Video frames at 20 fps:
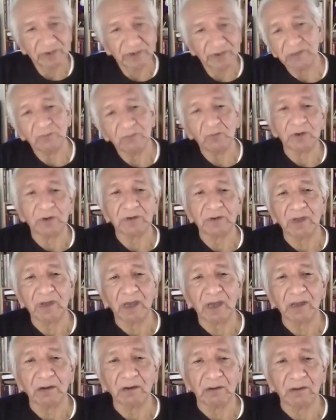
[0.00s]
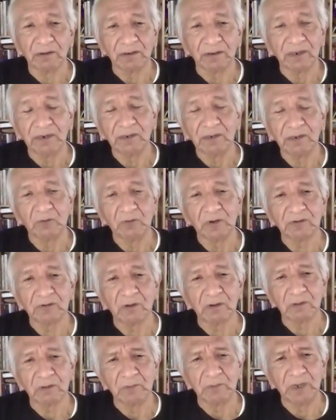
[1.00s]
they didn't want a dialogue. They didn't want
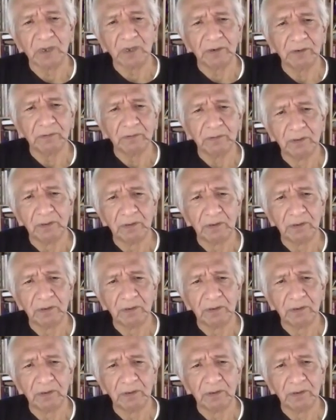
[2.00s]
to talk about it.